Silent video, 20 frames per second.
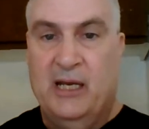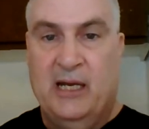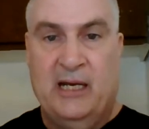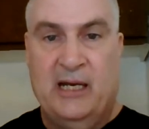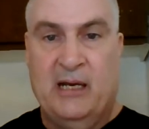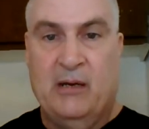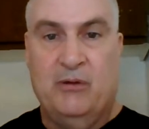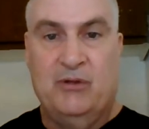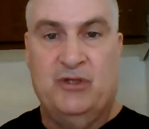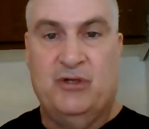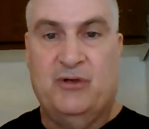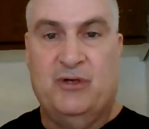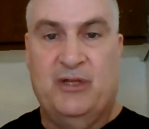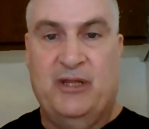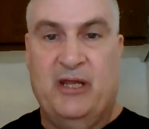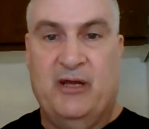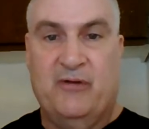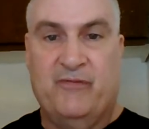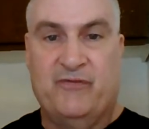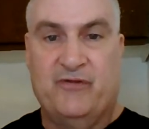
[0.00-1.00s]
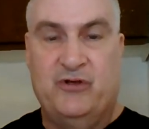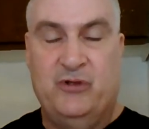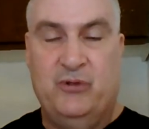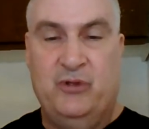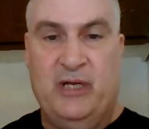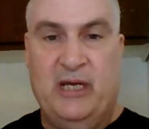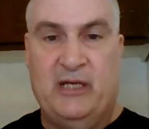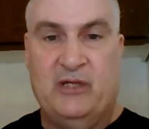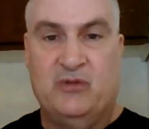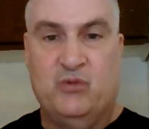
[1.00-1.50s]
And I was already there for 2
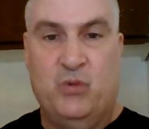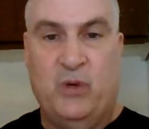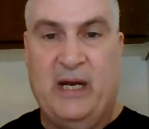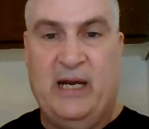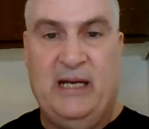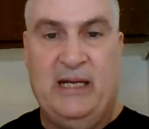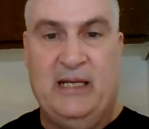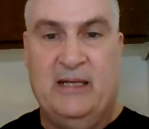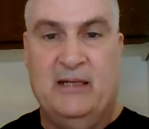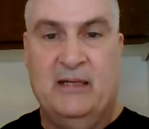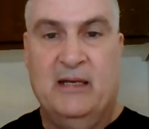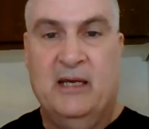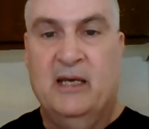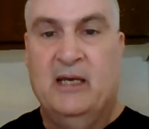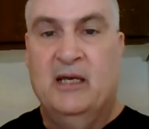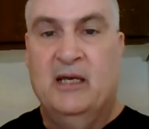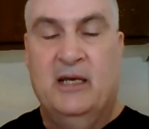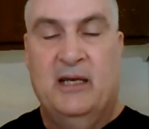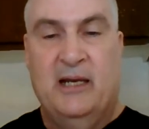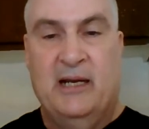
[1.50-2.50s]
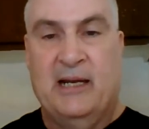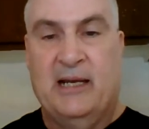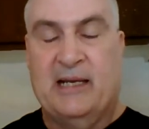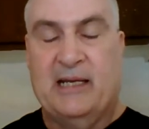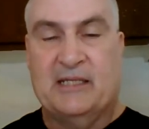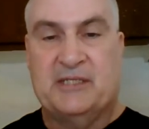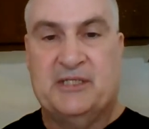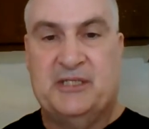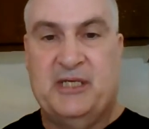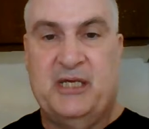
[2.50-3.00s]
days waiting, and I
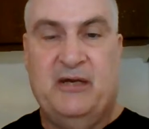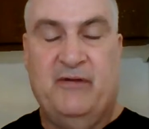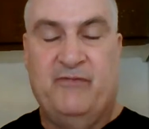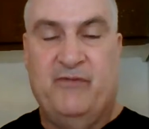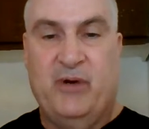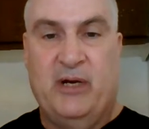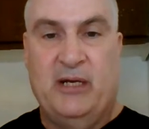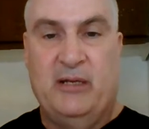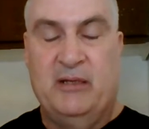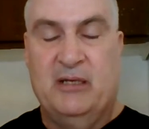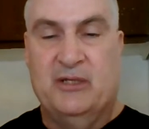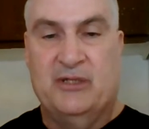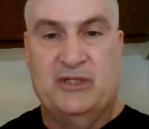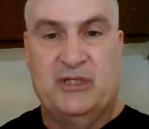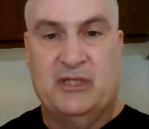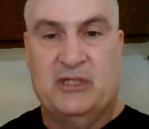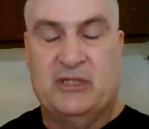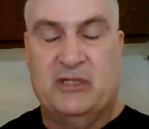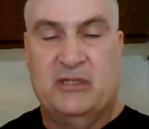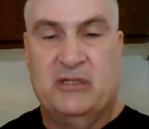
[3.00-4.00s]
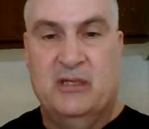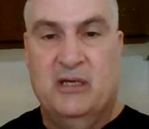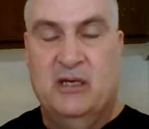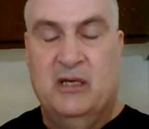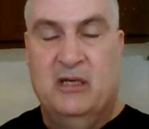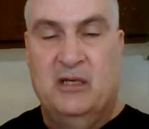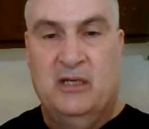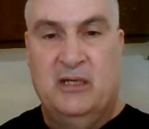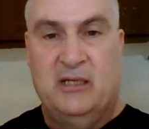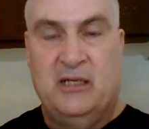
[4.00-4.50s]
got sick of waiting because it's
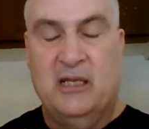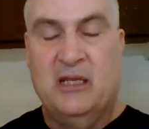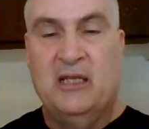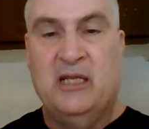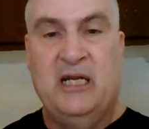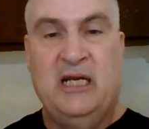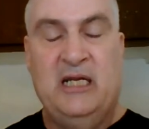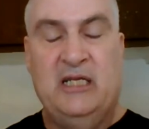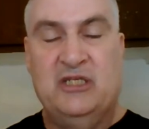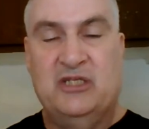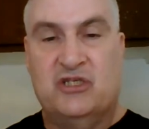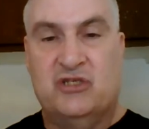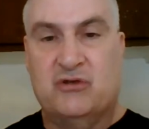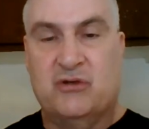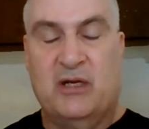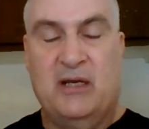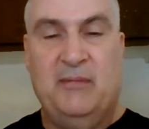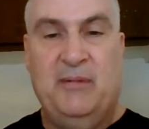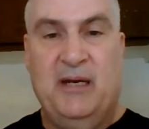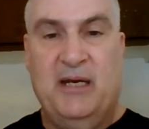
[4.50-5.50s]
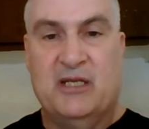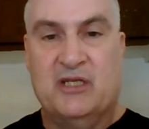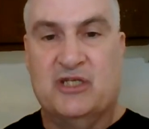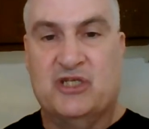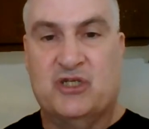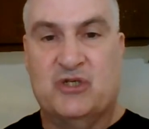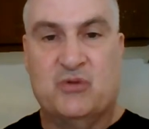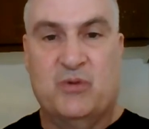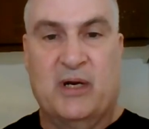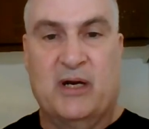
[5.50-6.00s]
yelling, screaming, and
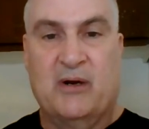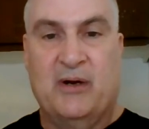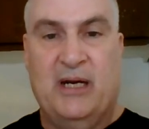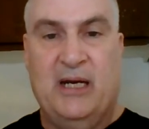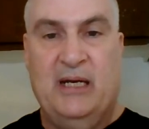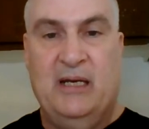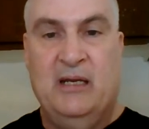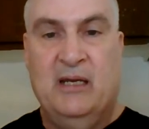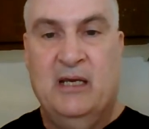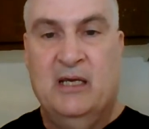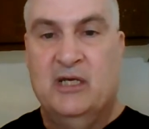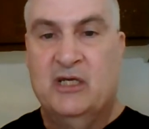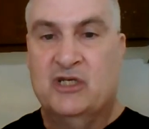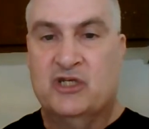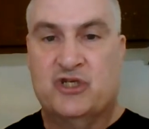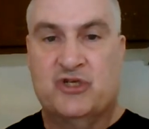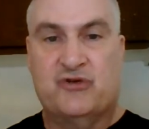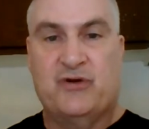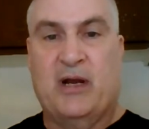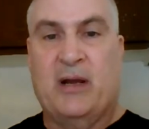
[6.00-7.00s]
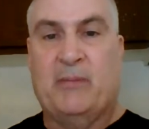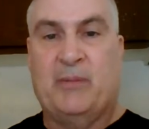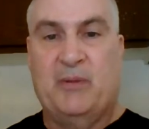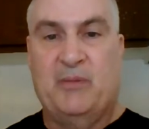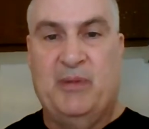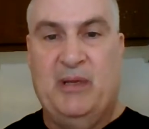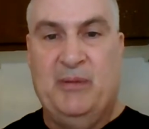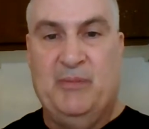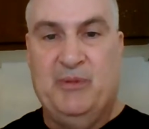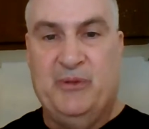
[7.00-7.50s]
swearing,
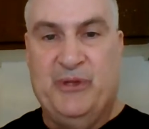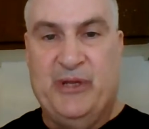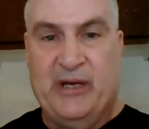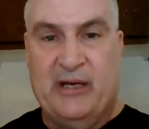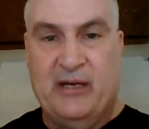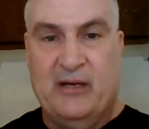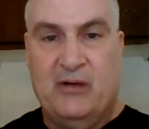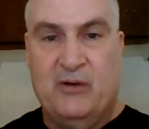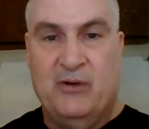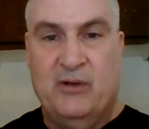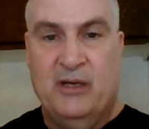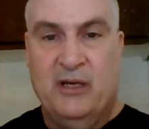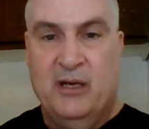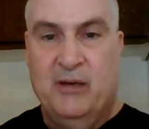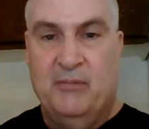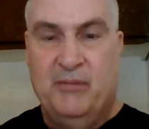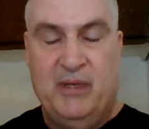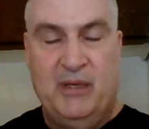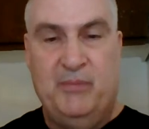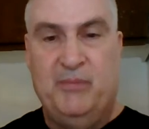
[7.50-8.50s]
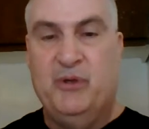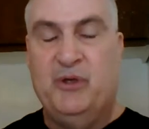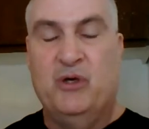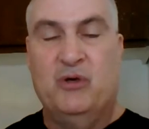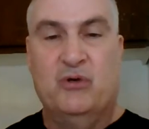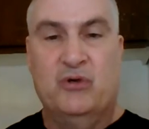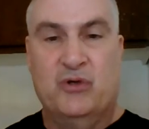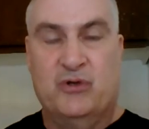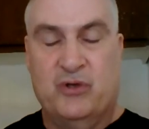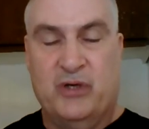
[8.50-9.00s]
strapping people down, people
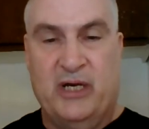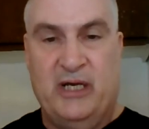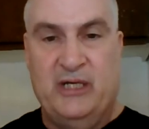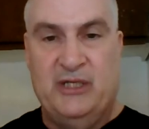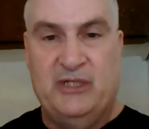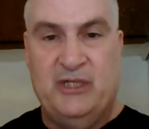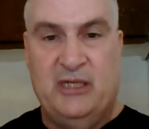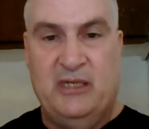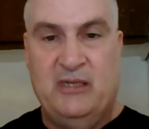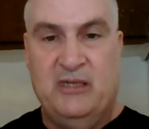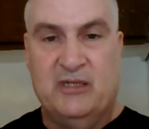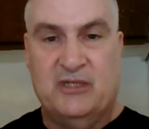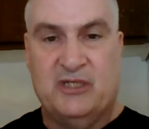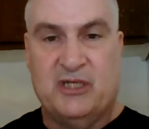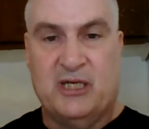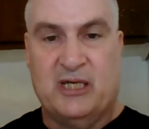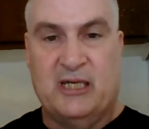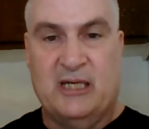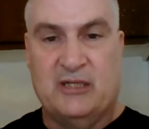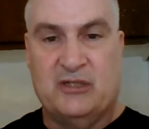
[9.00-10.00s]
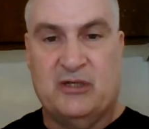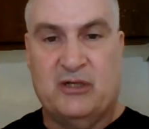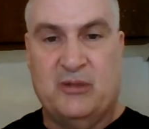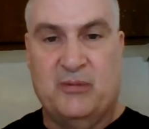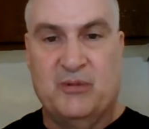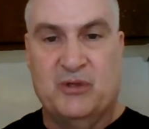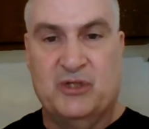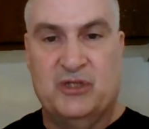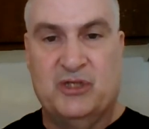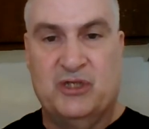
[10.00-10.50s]
going crazy in the psychiatric
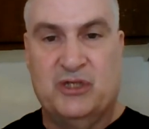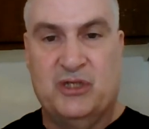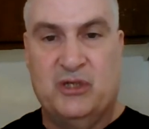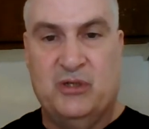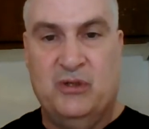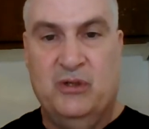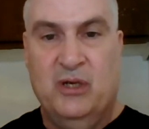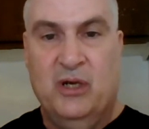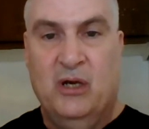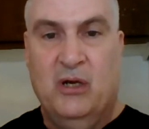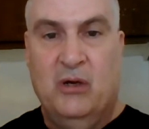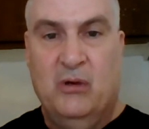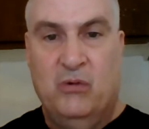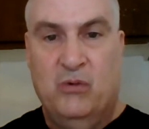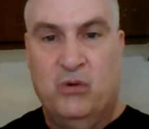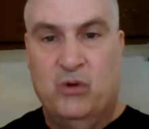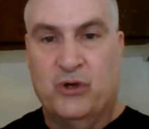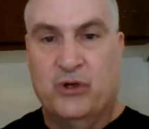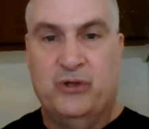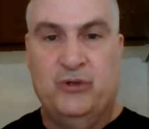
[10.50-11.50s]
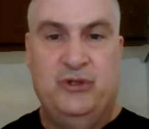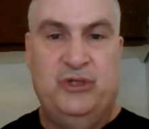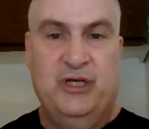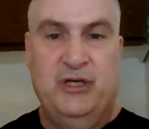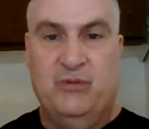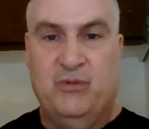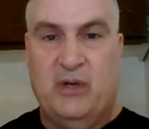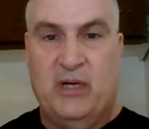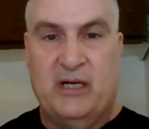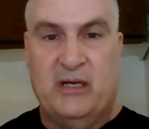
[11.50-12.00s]
emergency ward who
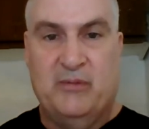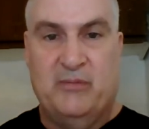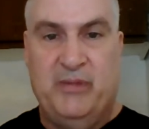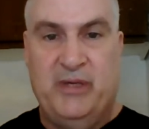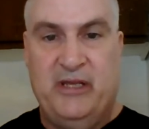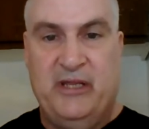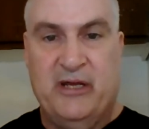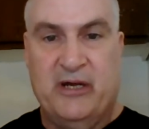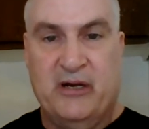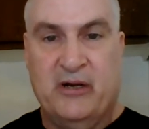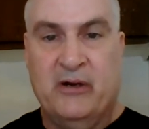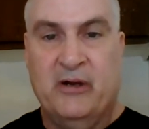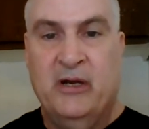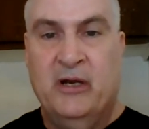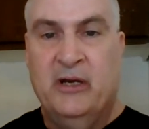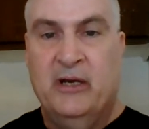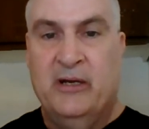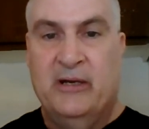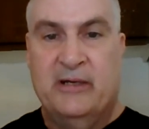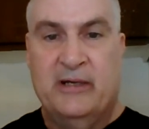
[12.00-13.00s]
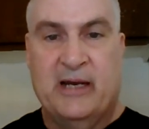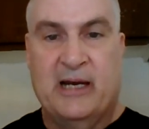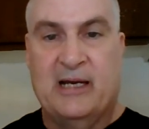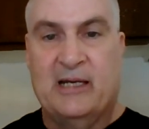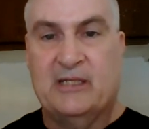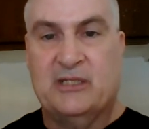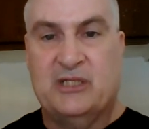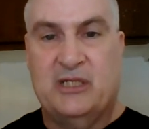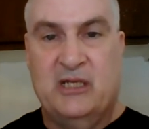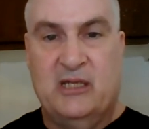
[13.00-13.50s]
didn't want to be there,
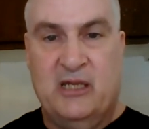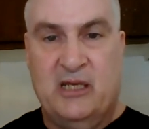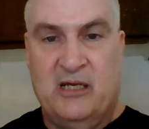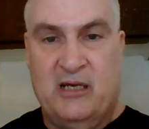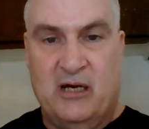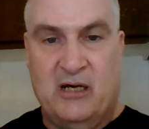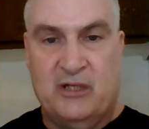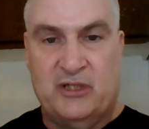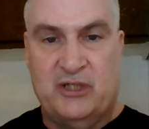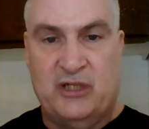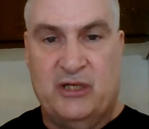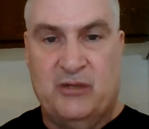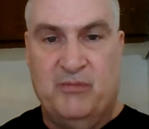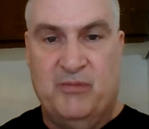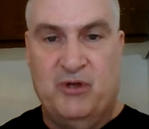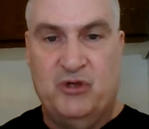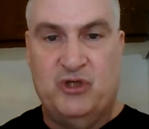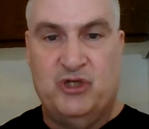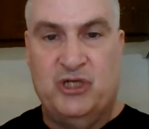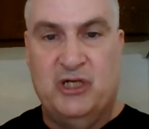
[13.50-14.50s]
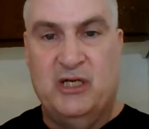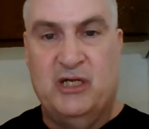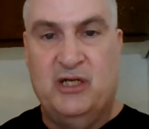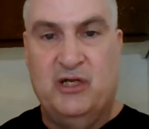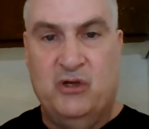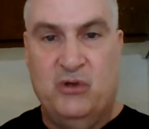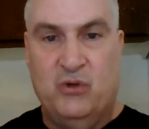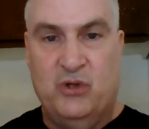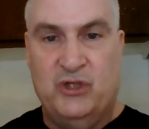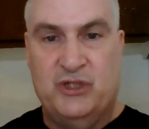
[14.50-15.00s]
constantly causing commotion
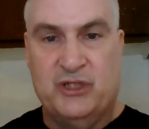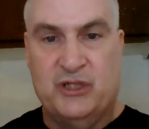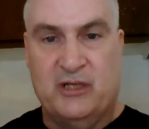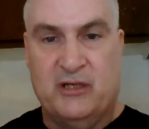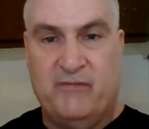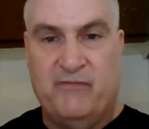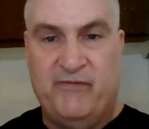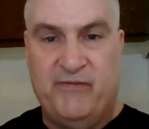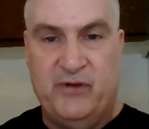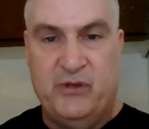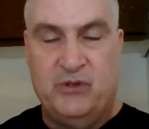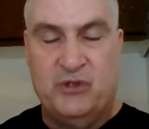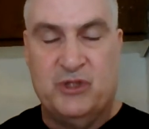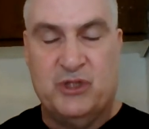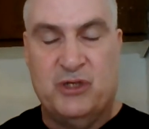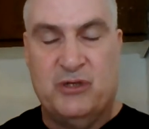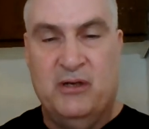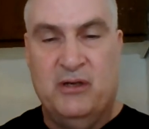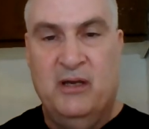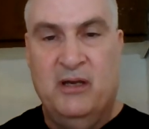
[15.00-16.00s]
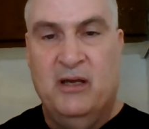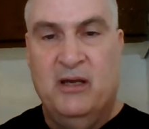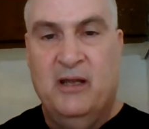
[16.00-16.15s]
and noise and confusion.